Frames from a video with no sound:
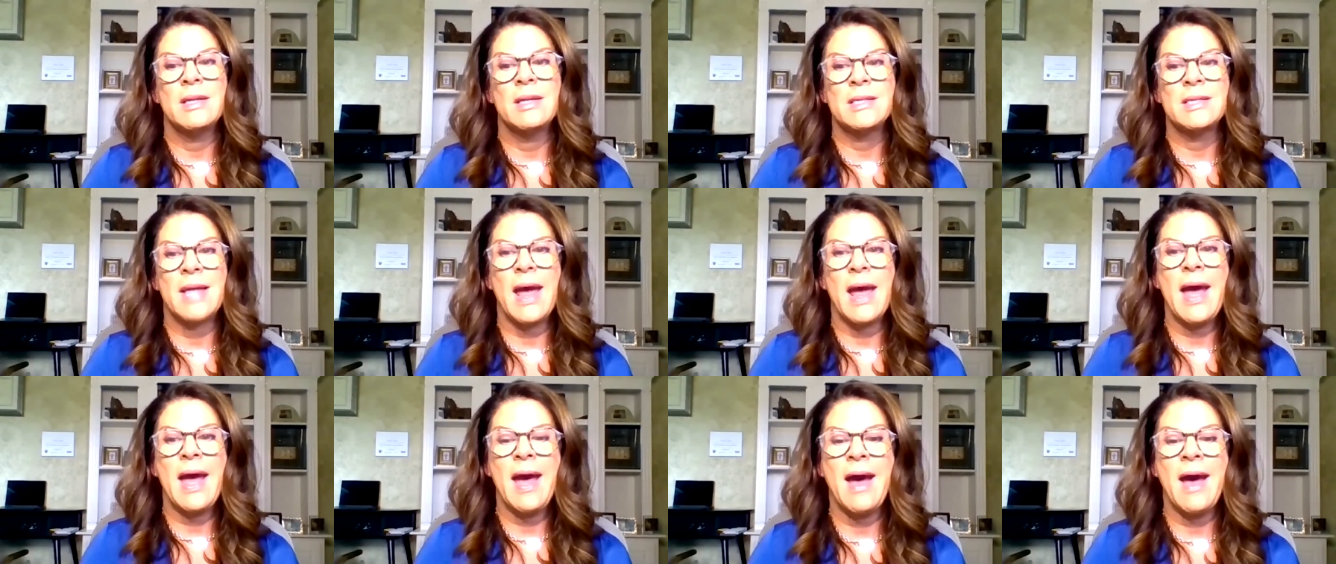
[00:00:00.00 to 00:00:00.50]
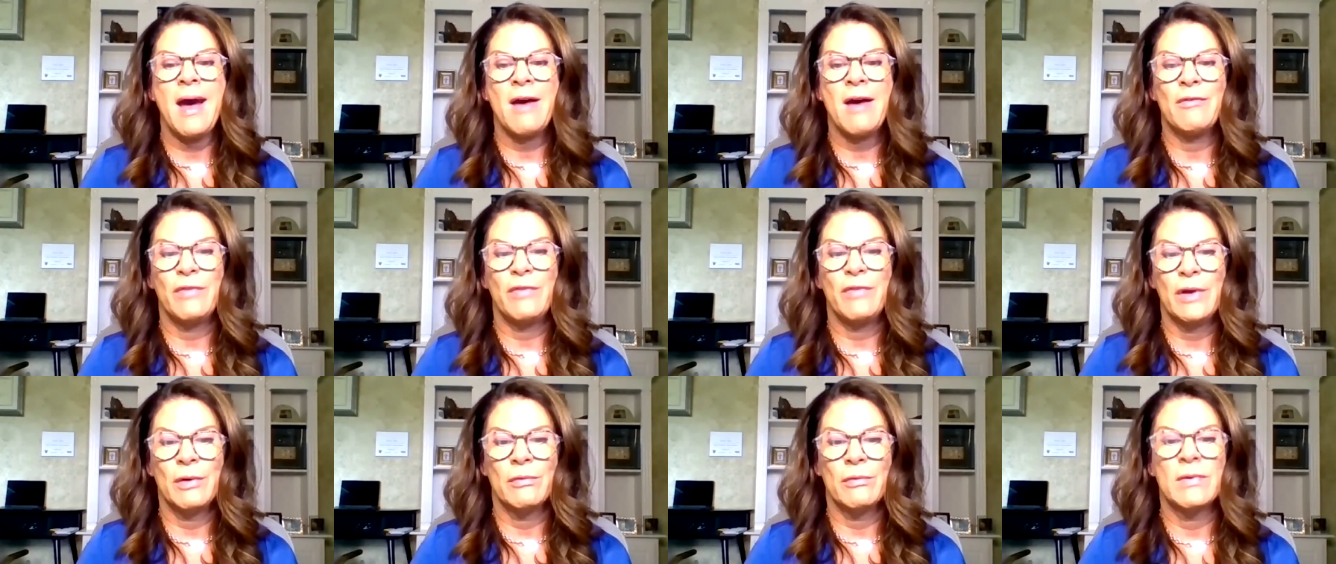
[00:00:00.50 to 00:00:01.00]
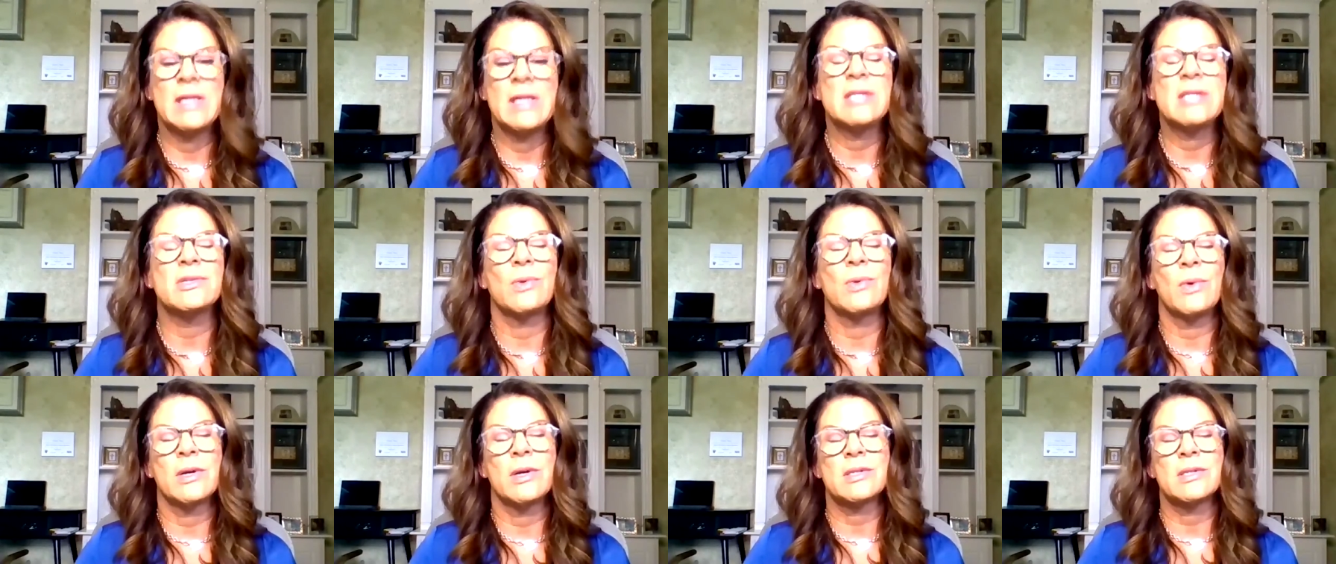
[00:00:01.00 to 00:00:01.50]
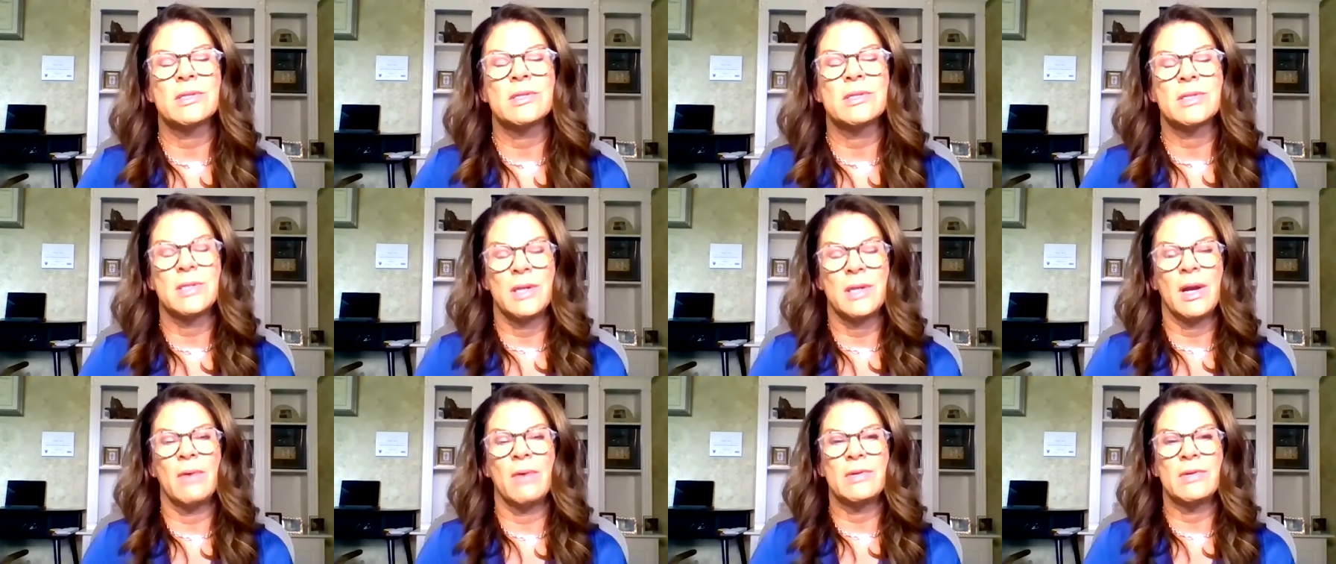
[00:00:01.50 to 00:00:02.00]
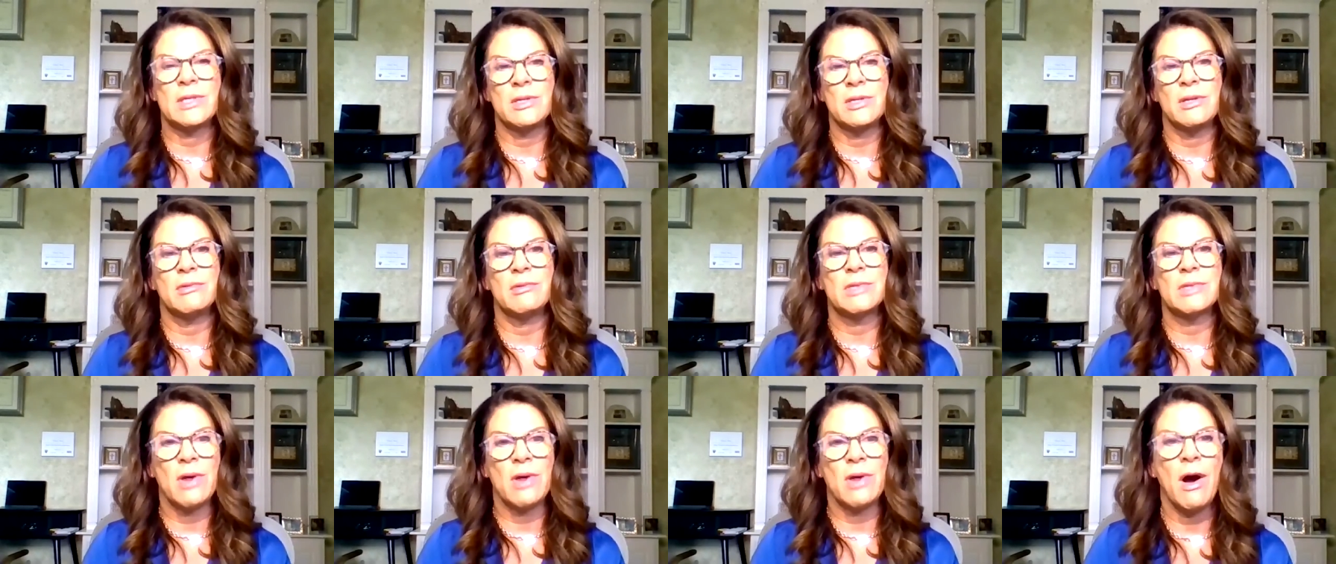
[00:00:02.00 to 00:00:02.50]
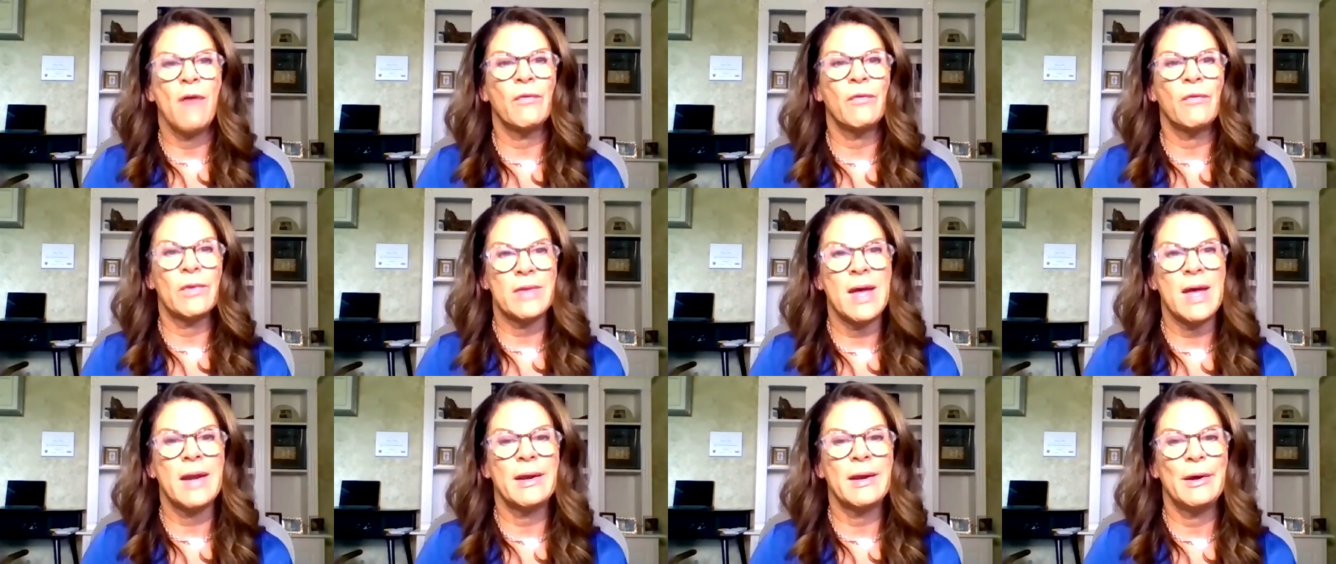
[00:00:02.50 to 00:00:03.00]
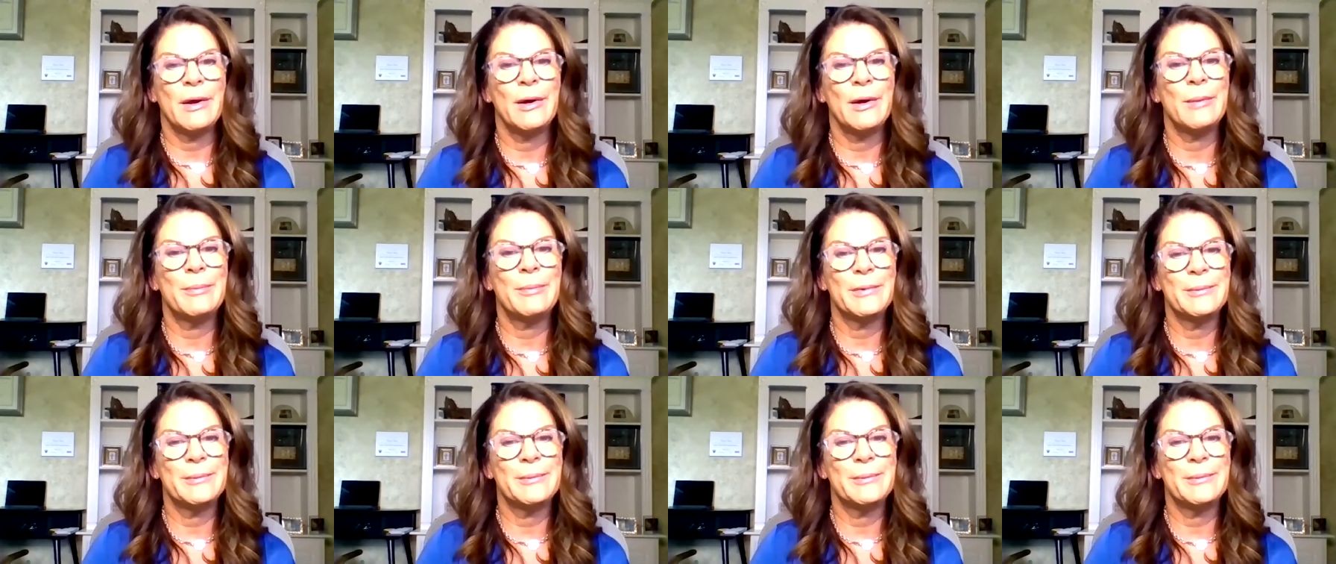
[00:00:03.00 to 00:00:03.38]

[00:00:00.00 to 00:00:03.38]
to have a resource to go to to offer that help.